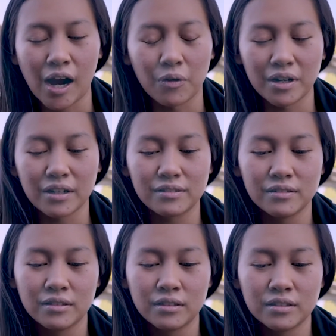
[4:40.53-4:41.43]
I want to
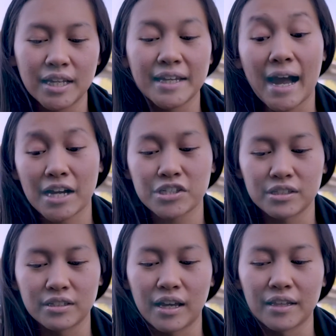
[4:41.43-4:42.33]
take
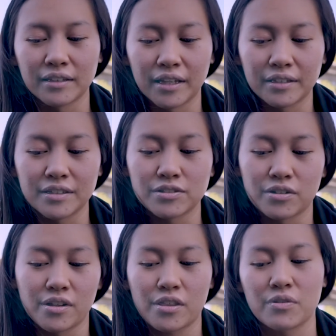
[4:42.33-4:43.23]
action, and like these
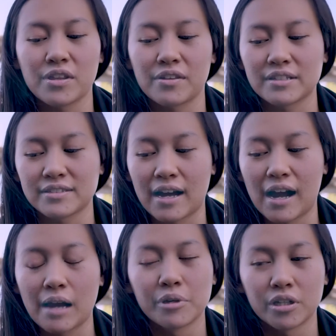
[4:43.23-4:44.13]
are the 3 things that
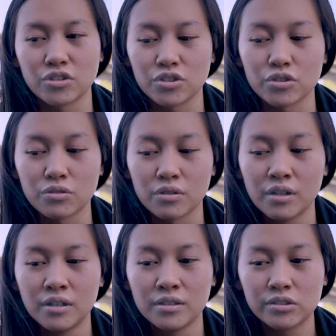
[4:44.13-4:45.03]
I'm gonna do
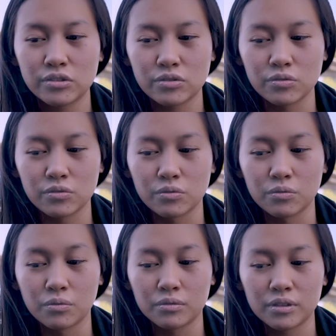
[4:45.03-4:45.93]

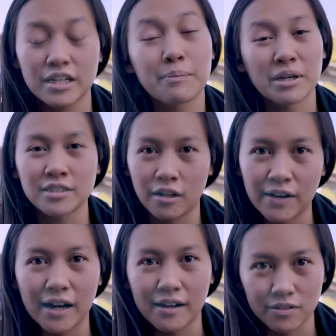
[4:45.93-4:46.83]
to get myself
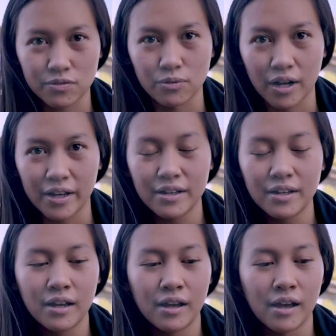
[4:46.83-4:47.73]
out of this rut.
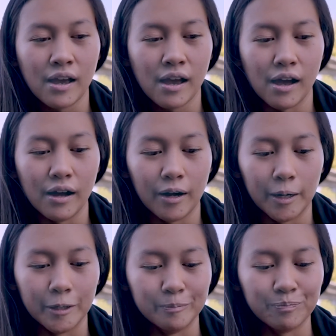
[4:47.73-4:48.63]

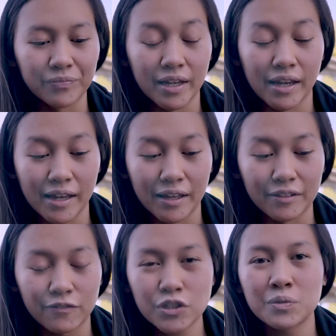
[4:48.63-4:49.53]

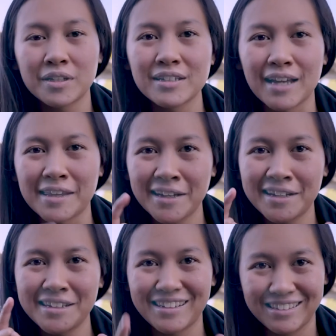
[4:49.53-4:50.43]
And the first one is, I think
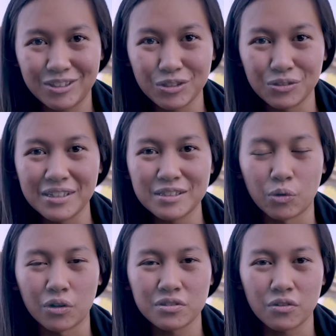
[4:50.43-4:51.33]
I need to do these
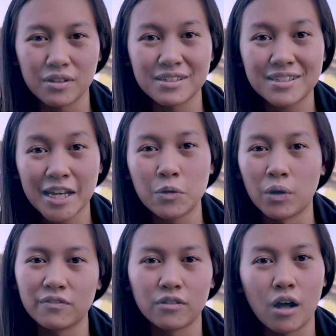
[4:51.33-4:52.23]
more. So these
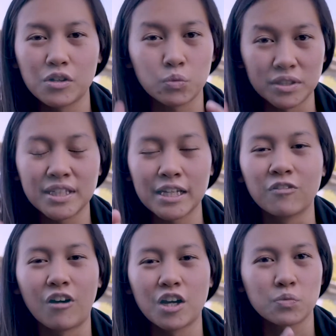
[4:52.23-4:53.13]
one take
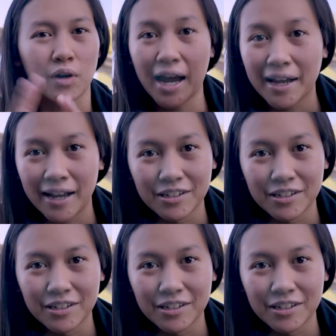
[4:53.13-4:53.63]
vlogs, where I